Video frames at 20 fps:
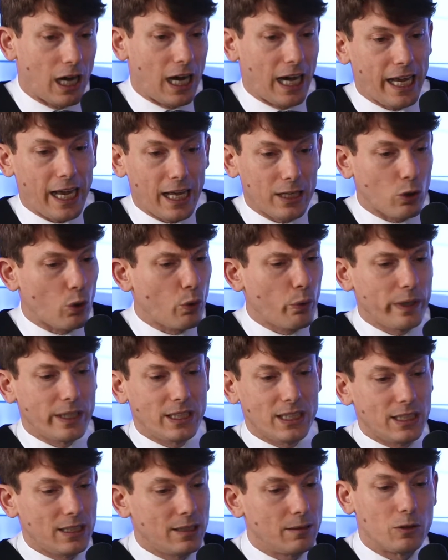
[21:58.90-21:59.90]
had
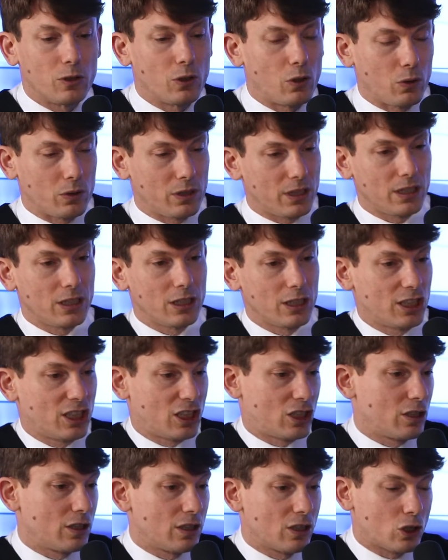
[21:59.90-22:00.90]
already, you know,
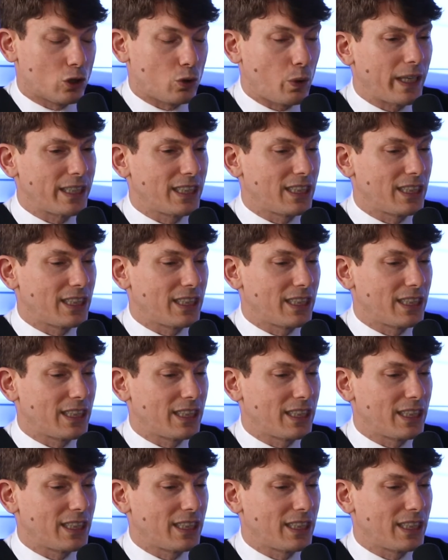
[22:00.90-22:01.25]
stress